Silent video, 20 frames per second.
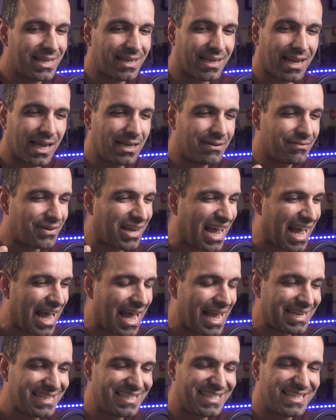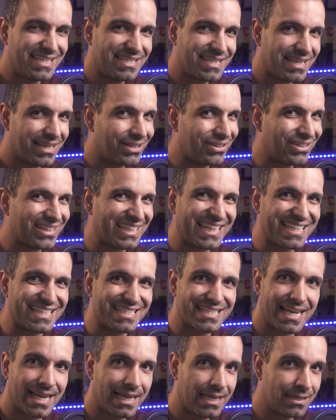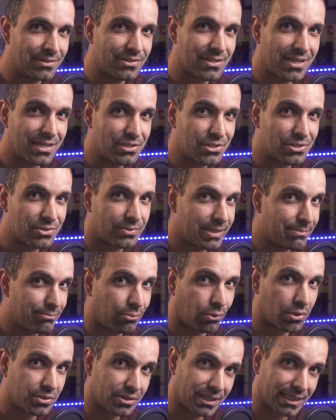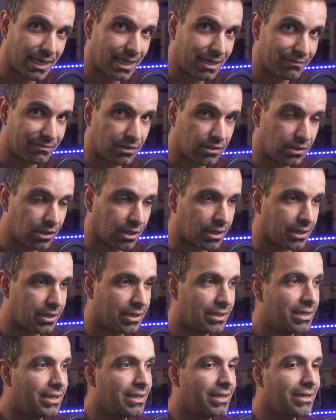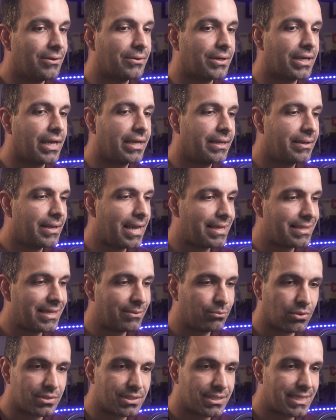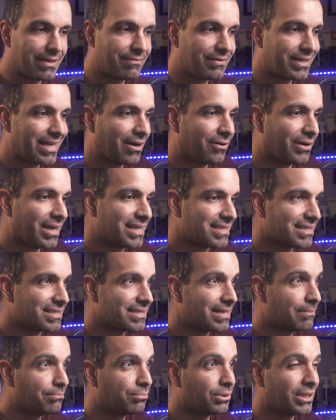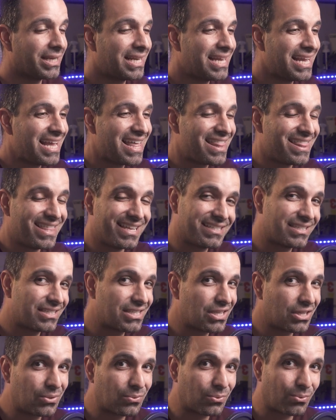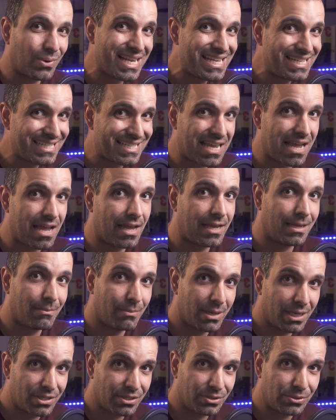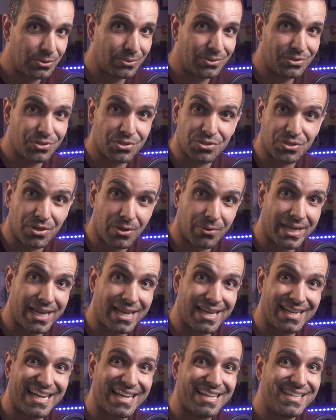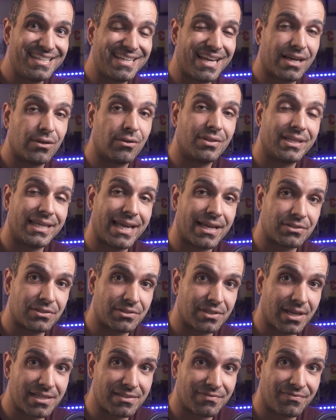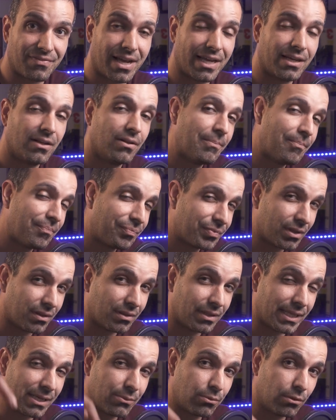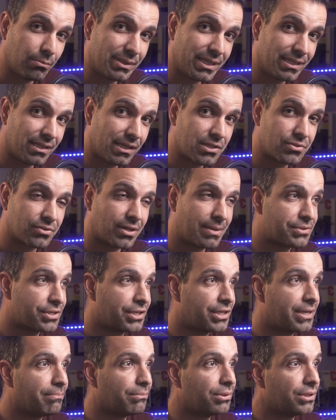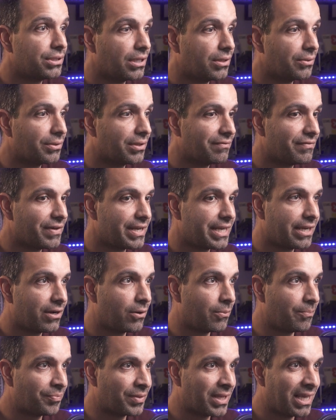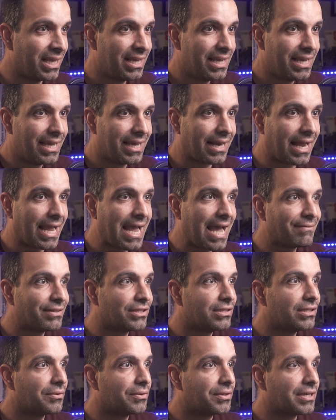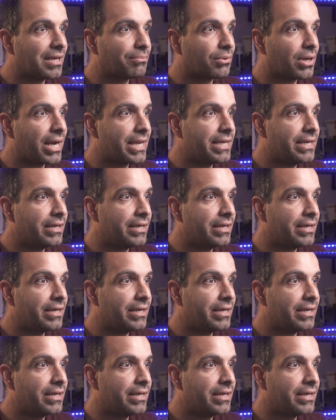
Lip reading: kind of high detail and intense street portrait kind of a look. Okay, and then we'll save it out as a template. This is a great time to just go ahead and download the exercise file. The link will be in the description below the video. And I have it loaded up right